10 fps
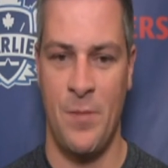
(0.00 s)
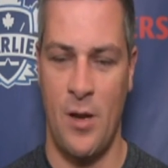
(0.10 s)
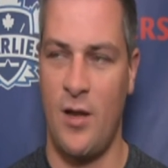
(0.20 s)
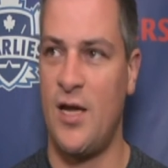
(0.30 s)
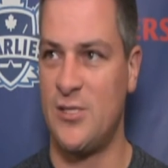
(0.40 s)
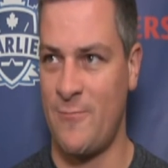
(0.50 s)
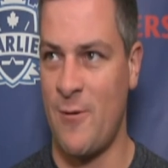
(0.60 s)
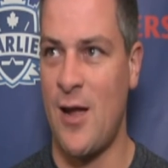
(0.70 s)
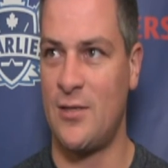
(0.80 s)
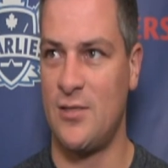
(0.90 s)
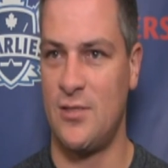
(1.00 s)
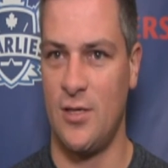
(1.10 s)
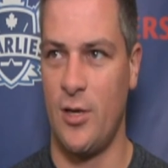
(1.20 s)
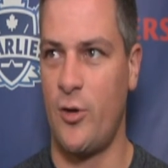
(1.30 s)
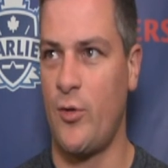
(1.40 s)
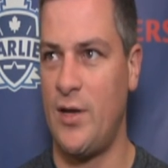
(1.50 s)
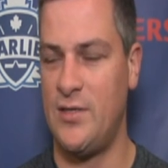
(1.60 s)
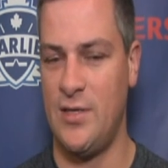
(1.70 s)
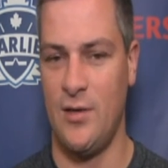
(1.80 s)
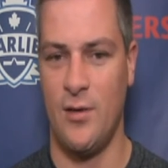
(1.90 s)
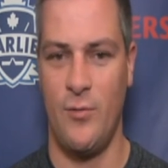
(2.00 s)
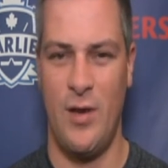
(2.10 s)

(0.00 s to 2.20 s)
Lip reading: Our guys have practiced a great deal.